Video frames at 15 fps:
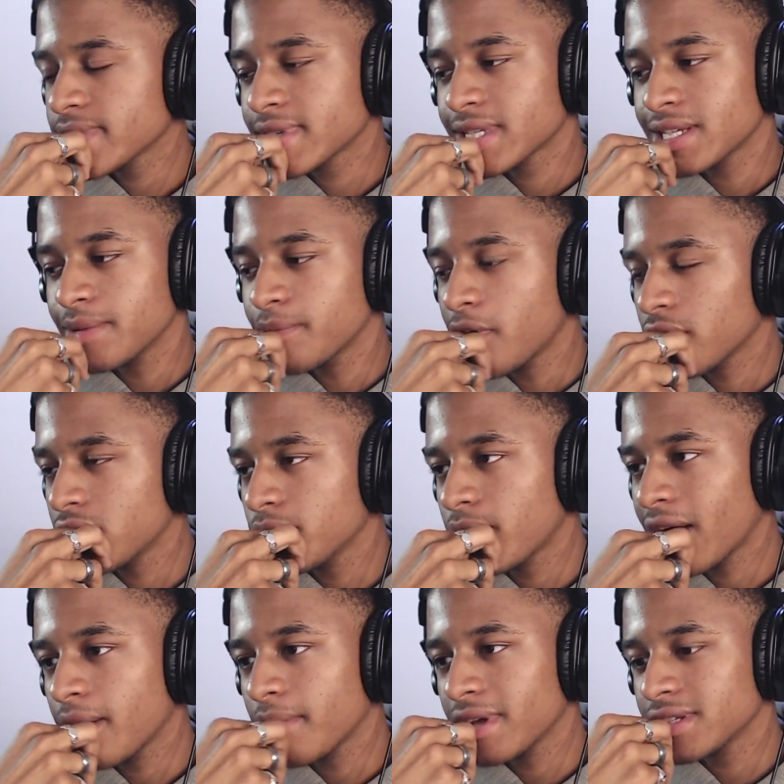because I'm
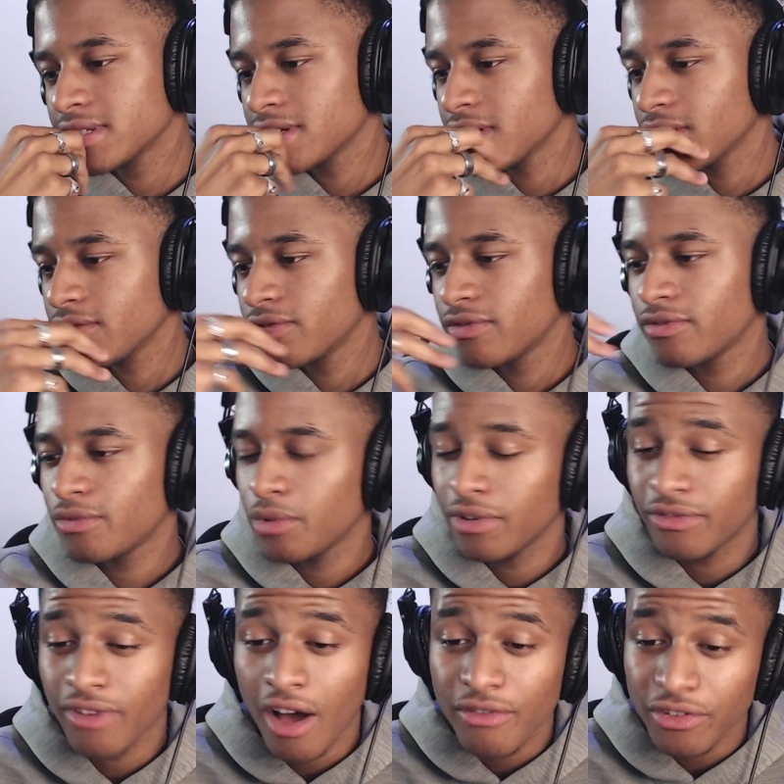occupying myself
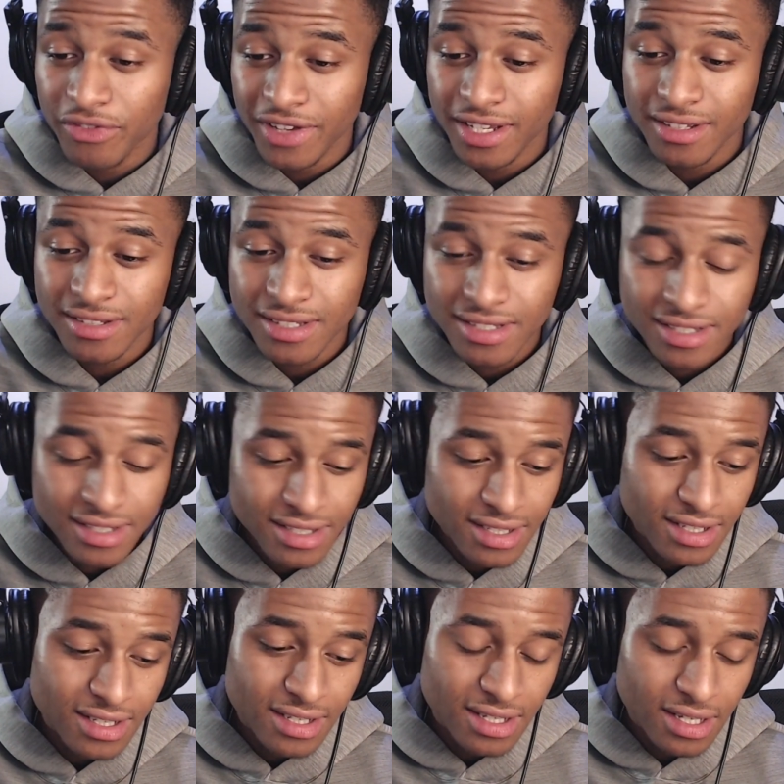with other things.
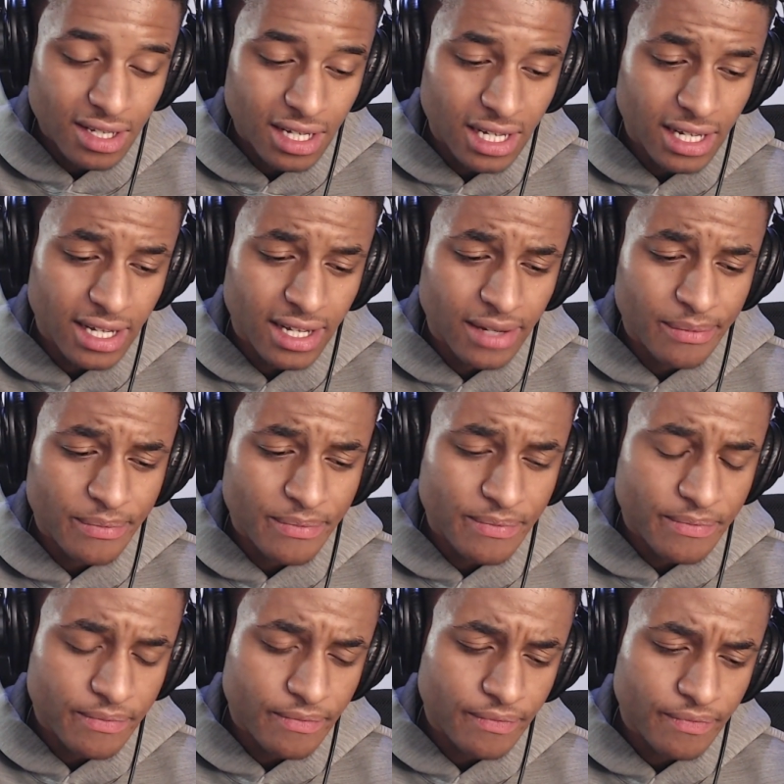Um,